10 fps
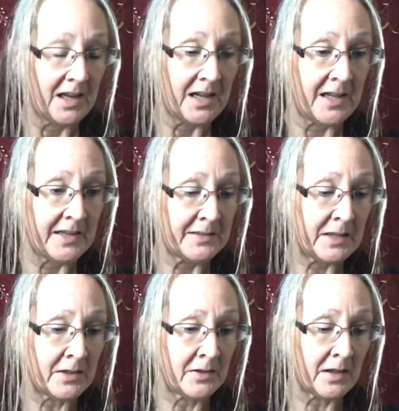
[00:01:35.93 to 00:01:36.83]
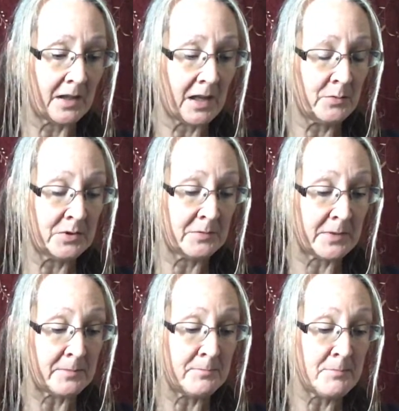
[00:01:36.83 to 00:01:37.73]
And I will do
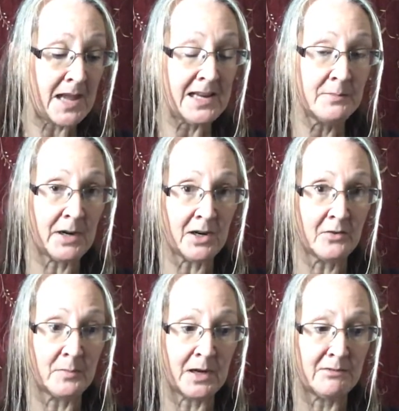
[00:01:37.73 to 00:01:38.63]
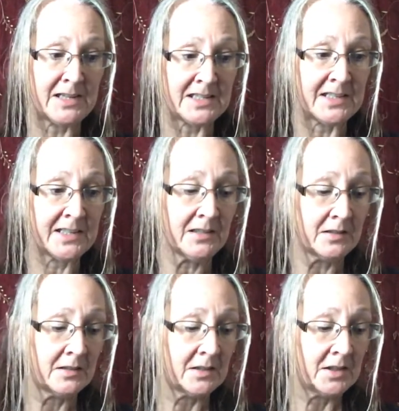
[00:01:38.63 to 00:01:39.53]
the main part of my reading
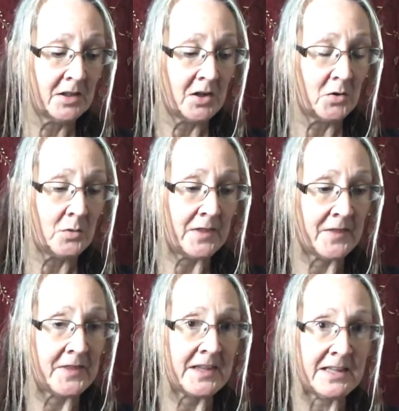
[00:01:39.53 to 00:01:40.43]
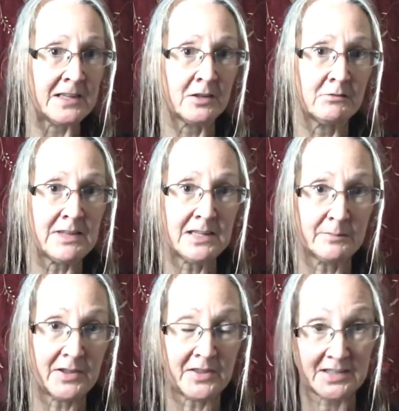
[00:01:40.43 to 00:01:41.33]
with the Greek
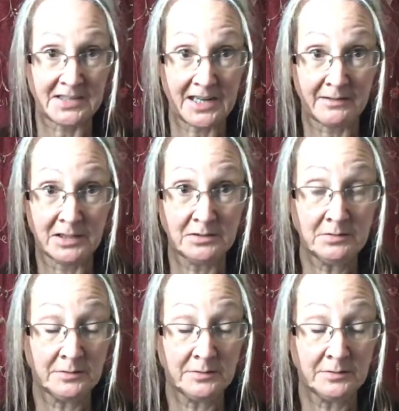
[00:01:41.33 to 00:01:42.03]
Mythic Tarot,